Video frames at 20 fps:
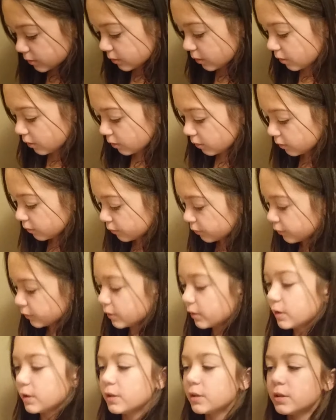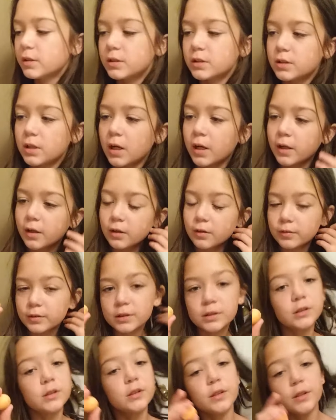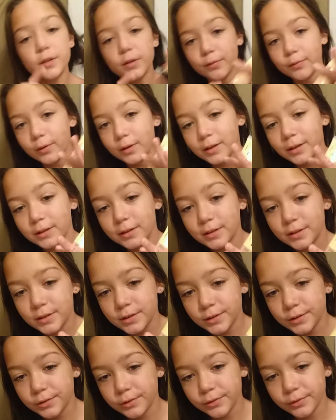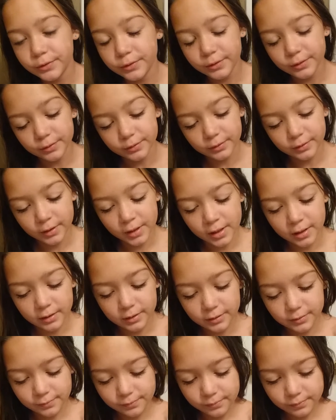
So for this, I obviously want to like